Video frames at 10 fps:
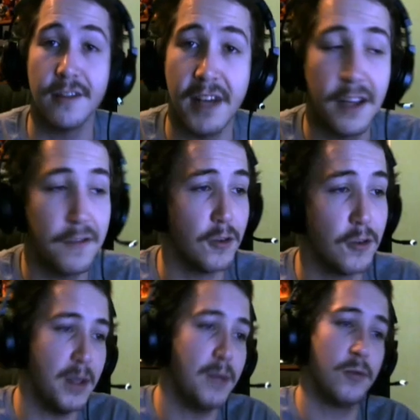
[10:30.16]
Valley, 40
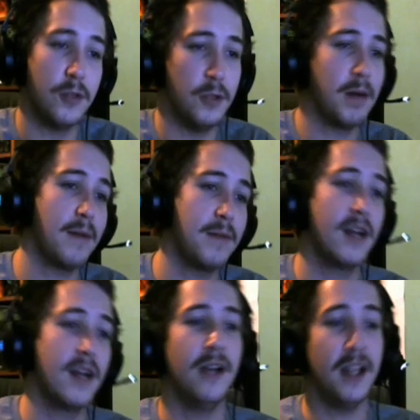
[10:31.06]
people, and you pop
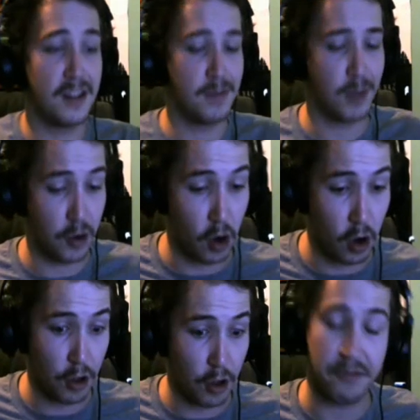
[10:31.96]
that underneath them, and they're
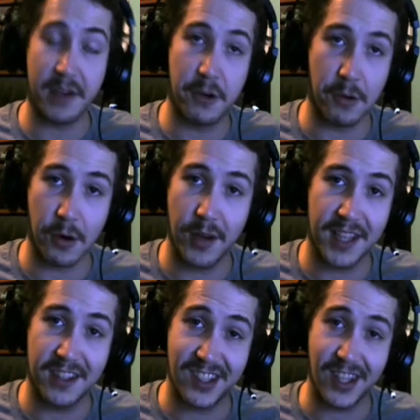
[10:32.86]
all 3 growing
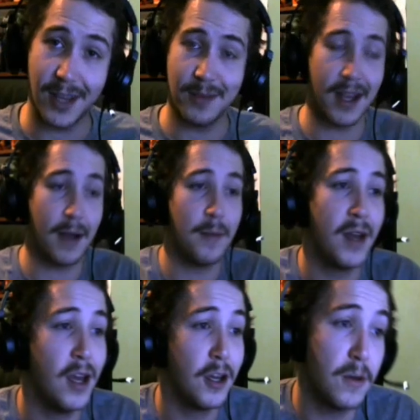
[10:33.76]
at the same time.
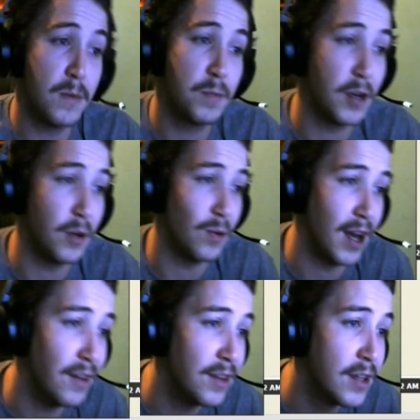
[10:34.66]
Could be pretty
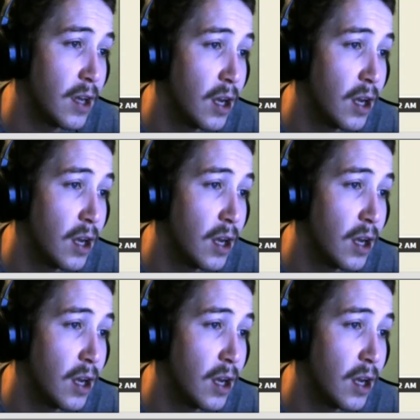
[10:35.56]
wild.